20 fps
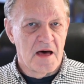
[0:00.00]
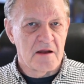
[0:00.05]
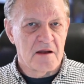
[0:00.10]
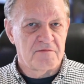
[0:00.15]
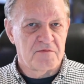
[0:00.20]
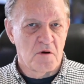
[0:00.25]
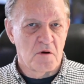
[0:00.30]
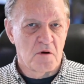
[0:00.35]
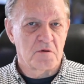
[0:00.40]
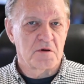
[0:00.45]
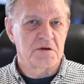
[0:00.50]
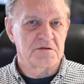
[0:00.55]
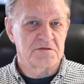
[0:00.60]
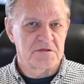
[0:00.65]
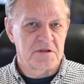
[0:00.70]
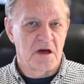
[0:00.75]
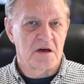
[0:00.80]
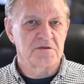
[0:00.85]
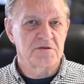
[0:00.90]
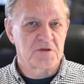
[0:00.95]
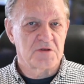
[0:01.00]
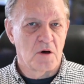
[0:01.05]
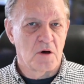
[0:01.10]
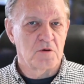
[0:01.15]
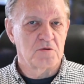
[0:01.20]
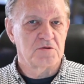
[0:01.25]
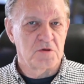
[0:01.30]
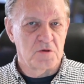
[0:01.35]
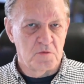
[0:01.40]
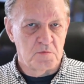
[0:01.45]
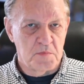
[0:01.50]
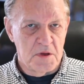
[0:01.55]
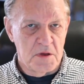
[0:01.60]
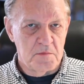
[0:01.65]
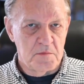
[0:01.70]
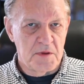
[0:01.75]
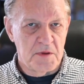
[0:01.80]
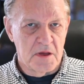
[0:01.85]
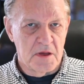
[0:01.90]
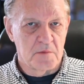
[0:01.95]
of focus does go to
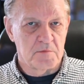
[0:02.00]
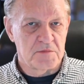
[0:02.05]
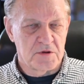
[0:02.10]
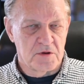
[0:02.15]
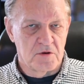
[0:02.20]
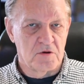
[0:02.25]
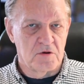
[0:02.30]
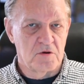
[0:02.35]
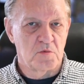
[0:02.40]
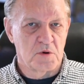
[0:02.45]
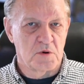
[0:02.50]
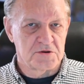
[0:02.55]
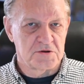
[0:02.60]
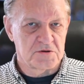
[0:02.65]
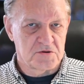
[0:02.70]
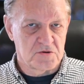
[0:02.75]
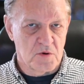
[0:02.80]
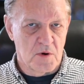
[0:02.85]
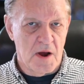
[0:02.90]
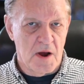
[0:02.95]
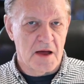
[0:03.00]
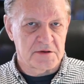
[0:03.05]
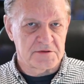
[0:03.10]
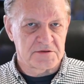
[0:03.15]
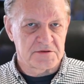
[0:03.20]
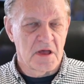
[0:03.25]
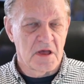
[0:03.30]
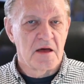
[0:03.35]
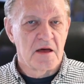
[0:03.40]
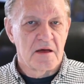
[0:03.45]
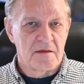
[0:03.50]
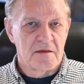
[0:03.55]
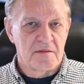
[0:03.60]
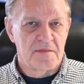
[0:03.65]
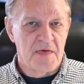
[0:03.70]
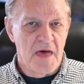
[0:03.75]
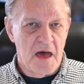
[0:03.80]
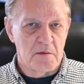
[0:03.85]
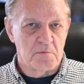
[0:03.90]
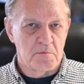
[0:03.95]
PPM2, which tracks
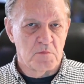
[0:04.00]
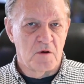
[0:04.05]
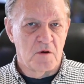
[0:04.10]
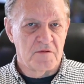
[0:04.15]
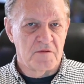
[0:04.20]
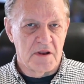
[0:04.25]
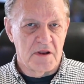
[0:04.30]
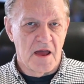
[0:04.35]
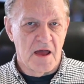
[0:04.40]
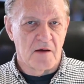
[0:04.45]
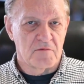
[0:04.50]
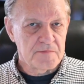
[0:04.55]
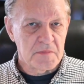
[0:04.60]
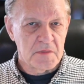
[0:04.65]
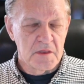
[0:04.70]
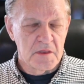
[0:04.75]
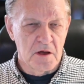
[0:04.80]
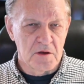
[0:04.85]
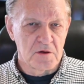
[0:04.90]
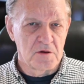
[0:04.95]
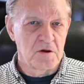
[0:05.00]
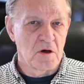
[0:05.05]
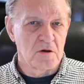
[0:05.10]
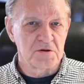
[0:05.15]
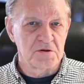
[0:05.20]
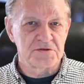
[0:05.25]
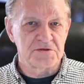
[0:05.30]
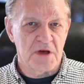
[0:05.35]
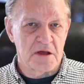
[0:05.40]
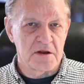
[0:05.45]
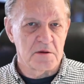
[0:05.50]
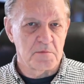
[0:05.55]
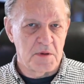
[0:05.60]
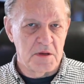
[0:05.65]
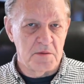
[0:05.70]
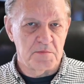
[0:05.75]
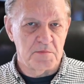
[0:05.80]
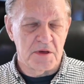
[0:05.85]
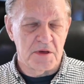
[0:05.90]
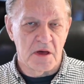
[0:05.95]
that moving average. Now you notice on the
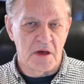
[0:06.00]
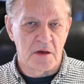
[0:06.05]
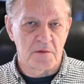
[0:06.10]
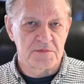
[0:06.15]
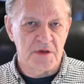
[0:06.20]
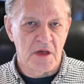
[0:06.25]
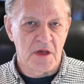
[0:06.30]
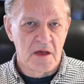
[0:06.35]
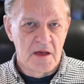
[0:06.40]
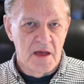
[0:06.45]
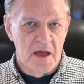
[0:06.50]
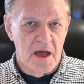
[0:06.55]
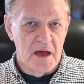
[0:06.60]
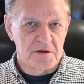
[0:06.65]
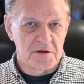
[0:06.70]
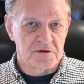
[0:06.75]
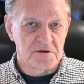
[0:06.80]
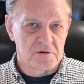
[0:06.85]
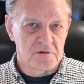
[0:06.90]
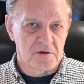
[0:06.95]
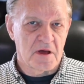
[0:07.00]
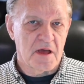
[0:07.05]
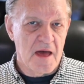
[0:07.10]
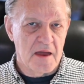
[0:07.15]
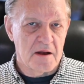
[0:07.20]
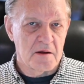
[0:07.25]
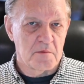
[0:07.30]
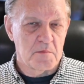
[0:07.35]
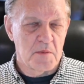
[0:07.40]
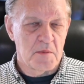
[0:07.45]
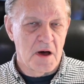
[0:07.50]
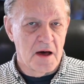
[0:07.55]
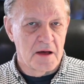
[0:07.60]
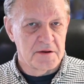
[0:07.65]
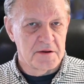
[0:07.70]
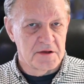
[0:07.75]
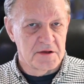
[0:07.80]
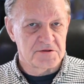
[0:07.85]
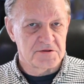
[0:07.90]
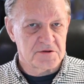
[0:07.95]
PPMs, as you look at them on
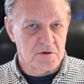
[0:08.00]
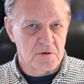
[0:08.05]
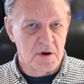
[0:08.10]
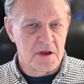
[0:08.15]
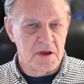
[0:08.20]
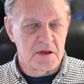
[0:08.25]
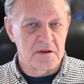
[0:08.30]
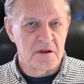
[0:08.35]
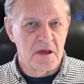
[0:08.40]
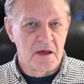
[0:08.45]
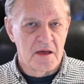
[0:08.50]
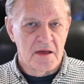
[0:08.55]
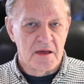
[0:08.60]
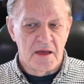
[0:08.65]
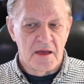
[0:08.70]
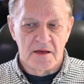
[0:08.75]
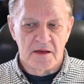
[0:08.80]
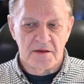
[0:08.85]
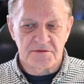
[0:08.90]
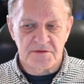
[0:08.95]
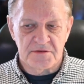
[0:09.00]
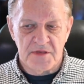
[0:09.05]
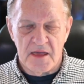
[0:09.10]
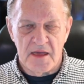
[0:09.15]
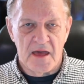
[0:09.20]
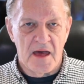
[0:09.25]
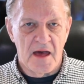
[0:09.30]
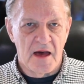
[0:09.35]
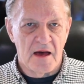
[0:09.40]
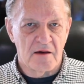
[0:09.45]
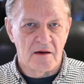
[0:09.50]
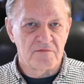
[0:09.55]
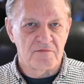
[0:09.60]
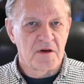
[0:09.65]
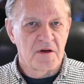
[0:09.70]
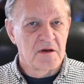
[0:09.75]
this screen, is they have